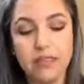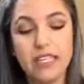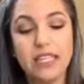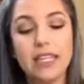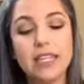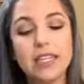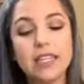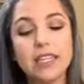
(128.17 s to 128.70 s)

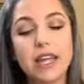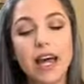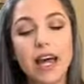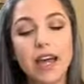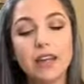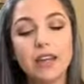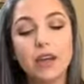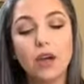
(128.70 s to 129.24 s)
is
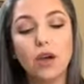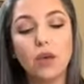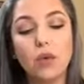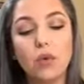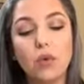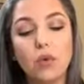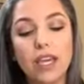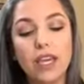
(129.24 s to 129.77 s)
that
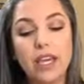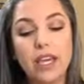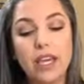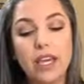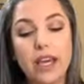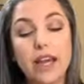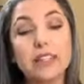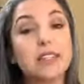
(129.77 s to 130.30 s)

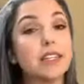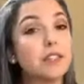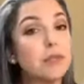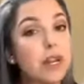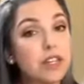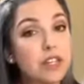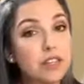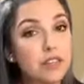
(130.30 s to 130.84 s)
we, as an
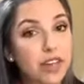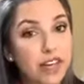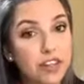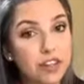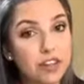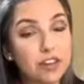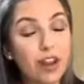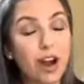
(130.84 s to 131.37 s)
expression of
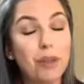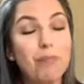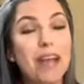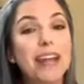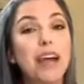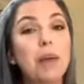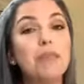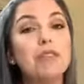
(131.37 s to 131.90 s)
nature, are
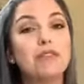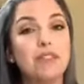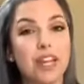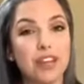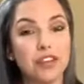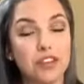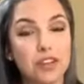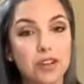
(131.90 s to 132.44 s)
made up of
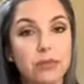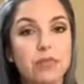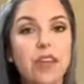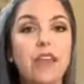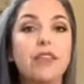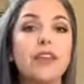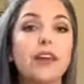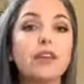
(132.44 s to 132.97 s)
nature,
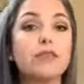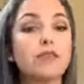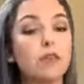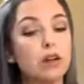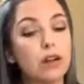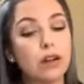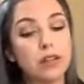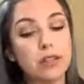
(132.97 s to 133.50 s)
and
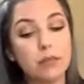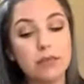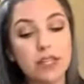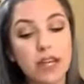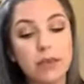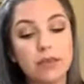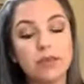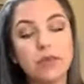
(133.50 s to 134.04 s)
therefore
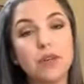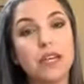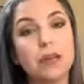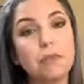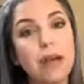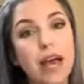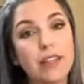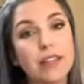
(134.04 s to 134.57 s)
sometimes we'll get
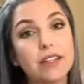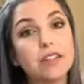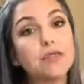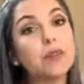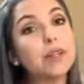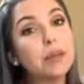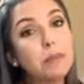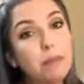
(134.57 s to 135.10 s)
balanced or
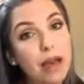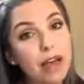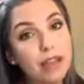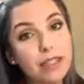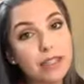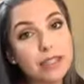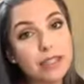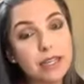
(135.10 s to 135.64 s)

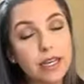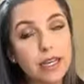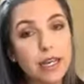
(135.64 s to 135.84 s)
imbalanced.